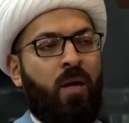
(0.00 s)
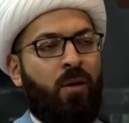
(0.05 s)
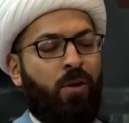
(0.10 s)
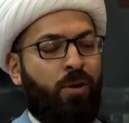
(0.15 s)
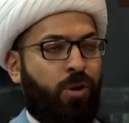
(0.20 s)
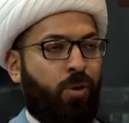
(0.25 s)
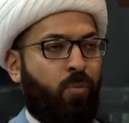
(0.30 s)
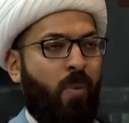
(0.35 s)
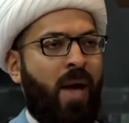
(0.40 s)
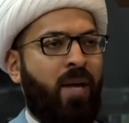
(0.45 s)

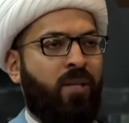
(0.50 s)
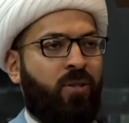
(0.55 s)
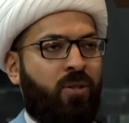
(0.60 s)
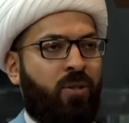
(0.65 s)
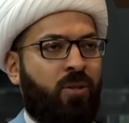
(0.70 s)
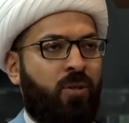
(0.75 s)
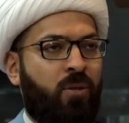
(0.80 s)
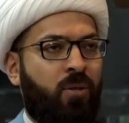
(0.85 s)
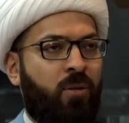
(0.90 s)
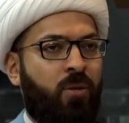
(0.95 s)
threat,
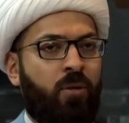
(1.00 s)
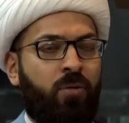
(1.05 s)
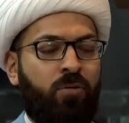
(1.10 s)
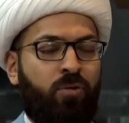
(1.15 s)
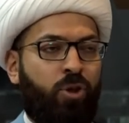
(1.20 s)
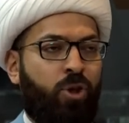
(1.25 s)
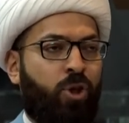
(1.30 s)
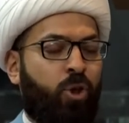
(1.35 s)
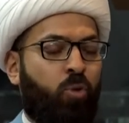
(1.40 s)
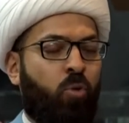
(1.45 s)

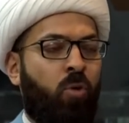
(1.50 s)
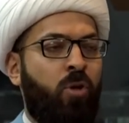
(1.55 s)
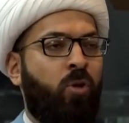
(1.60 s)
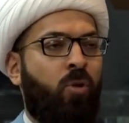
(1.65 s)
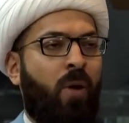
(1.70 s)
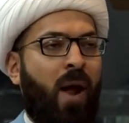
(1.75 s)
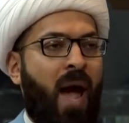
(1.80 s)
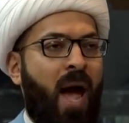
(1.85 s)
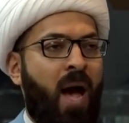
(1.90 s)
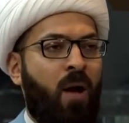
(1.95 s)
destroying your
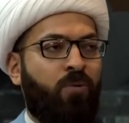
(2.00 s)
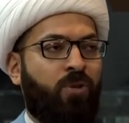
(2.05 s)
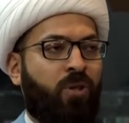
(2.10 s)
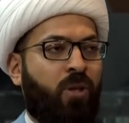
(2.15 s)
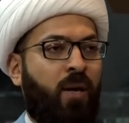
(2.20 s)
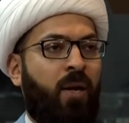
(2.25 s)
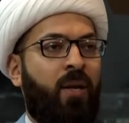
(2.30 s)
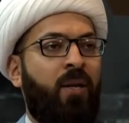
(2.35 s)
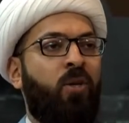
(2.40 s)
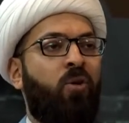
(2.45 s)
house,
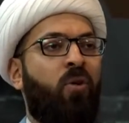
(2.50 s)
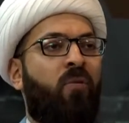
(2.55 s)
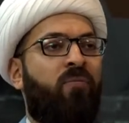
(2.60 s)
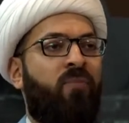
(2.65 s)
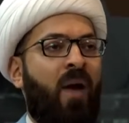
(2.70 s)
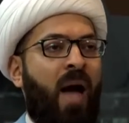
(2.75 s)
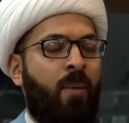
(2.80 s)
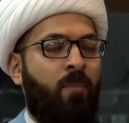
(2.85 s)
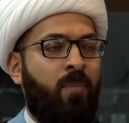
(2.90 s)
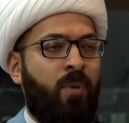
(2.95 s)
killing your
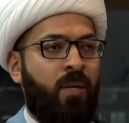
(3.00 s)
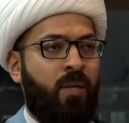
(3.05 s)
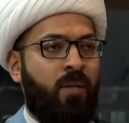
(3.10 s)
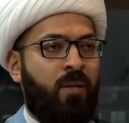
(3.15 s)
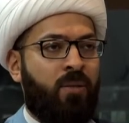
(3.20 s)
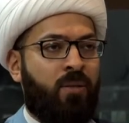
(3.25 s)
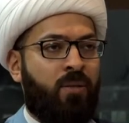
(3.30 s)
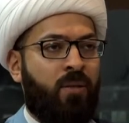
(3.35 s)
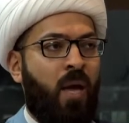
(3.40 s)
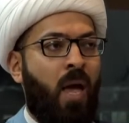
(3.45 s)

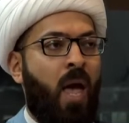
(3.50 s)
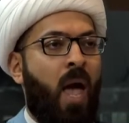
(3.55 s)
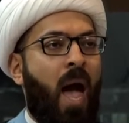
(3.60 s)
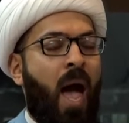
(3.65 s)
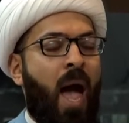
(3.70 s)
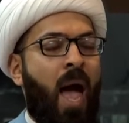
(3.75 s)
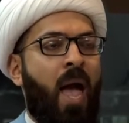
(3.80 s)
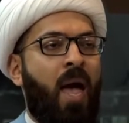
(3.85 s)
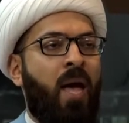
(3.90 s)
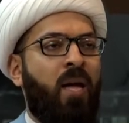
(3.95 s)
families,
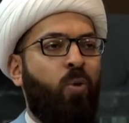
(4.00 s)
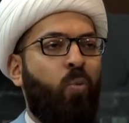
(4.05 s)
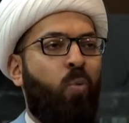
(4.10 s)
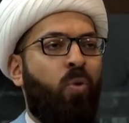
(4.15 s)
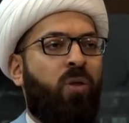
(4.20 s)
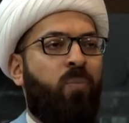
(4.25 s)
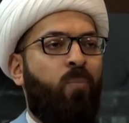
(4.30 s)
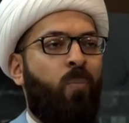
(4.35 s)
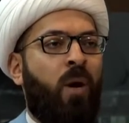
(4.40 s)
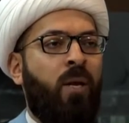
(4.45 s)
and
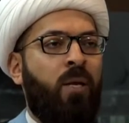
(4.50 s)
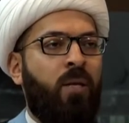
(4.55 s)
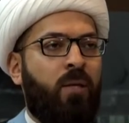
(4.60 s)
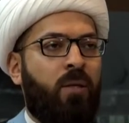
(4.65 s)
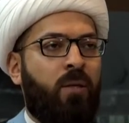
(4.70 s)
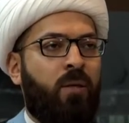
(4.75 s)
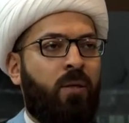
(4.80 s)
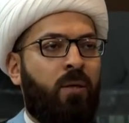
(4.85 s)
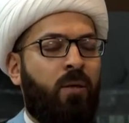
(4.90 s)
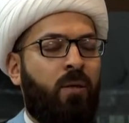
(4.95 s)
with money.
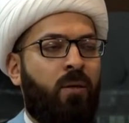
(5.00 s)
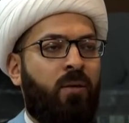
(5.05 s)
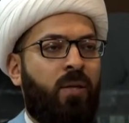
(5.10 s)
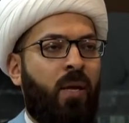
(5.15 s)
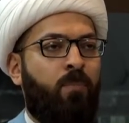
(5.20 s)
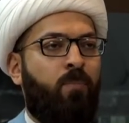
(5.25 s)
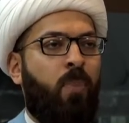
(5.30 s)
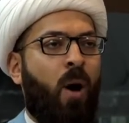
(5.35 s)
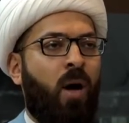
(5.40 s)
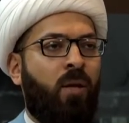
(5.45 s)
They
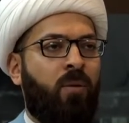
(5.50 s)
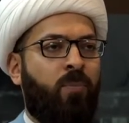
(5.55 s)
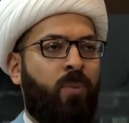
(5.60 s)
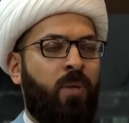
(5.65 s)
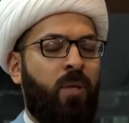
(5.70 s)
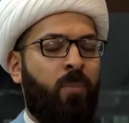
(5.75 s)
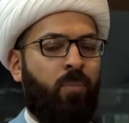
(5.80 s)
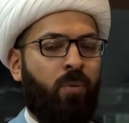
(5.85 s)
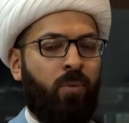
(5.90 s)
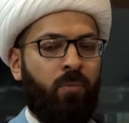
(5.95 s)
bought
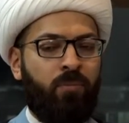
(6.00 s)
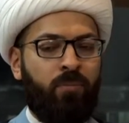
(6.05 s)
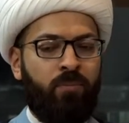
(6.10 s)
people.